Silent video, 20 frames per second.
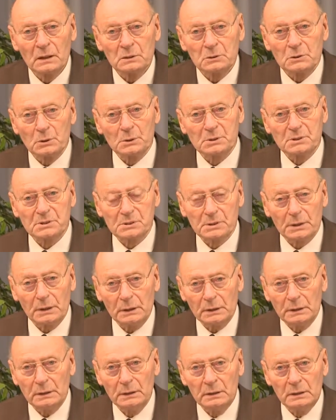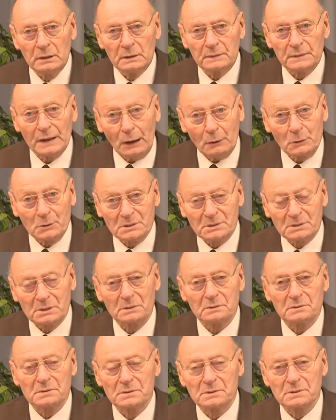to see
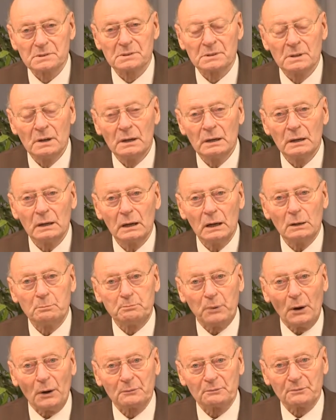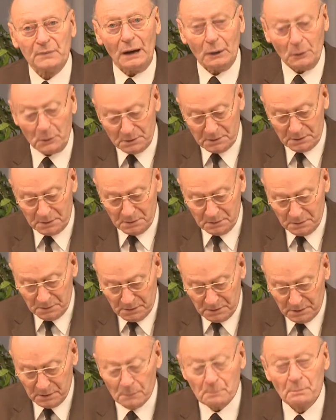thousands upon
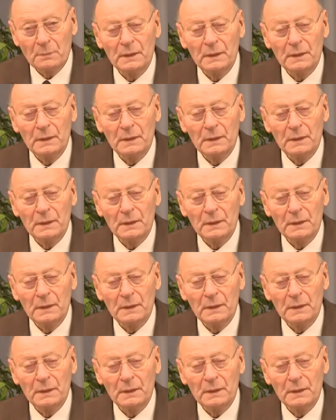thousands